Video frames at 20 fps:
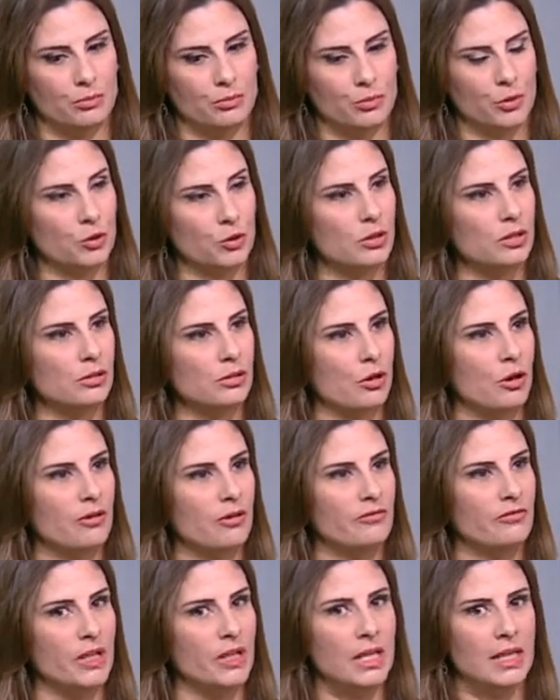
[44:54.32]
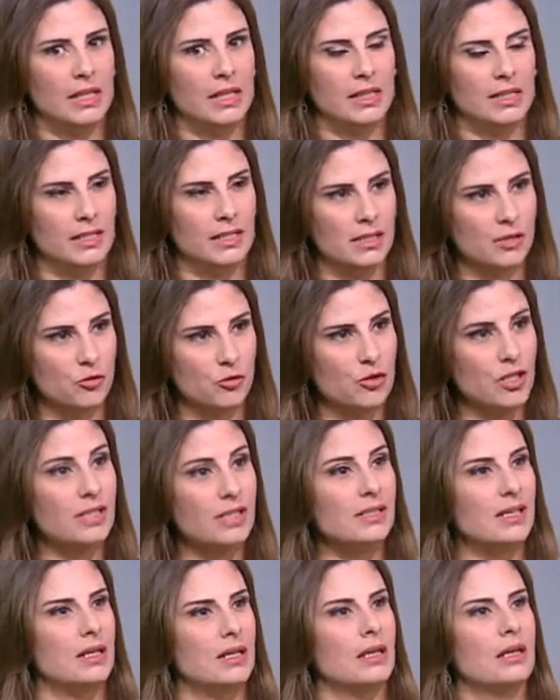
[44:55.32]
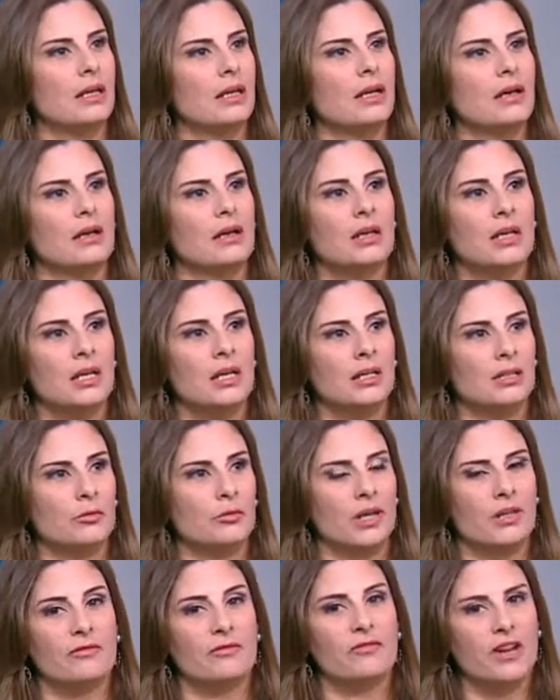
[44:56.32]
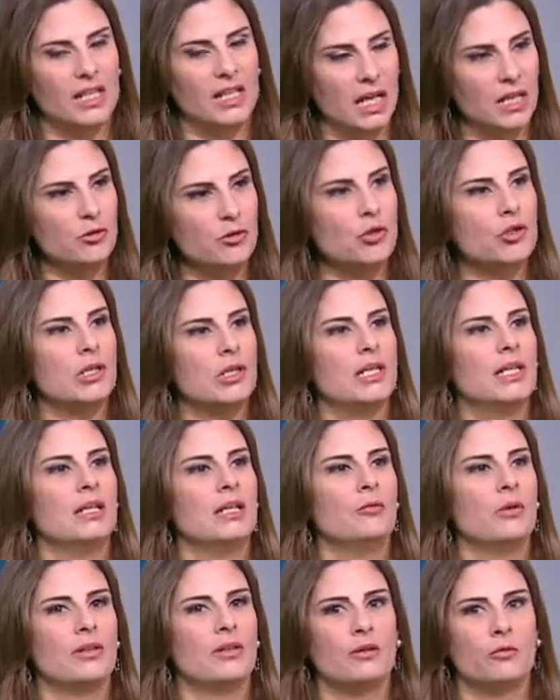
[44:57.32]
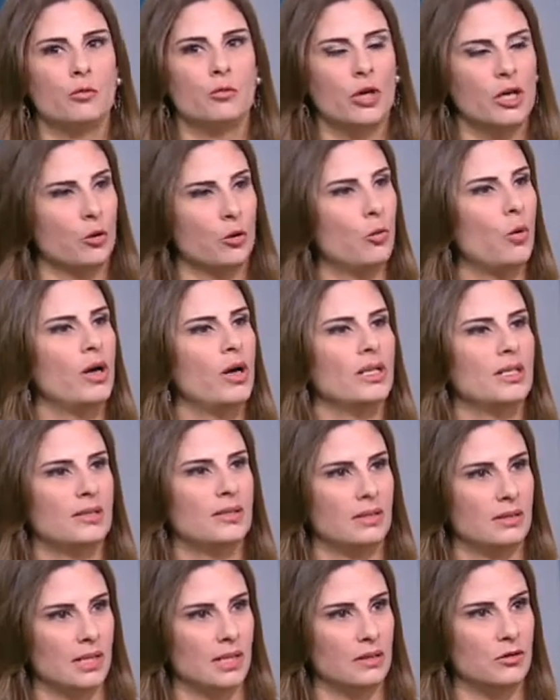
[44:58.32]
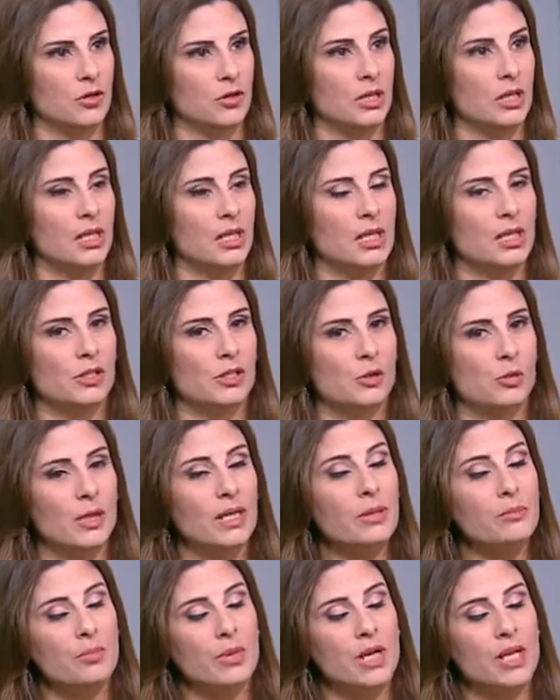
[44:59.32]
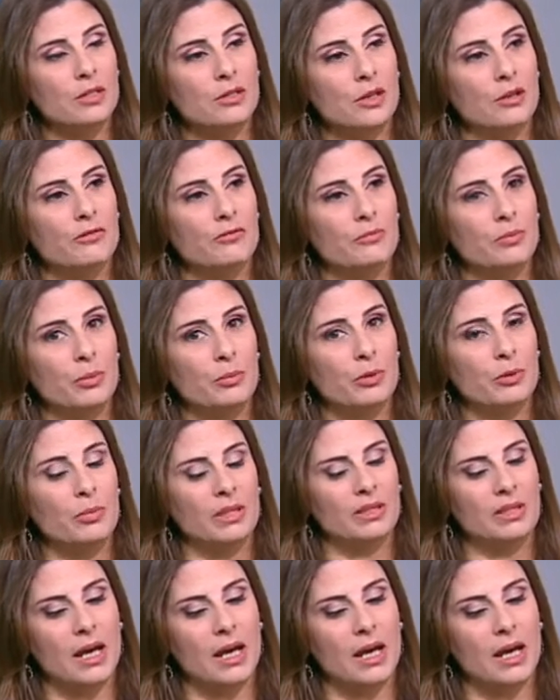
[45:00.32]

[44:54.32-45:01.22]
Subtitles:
process of stressing, whether financially, whether work-wise, etc. So when it pays off, people, but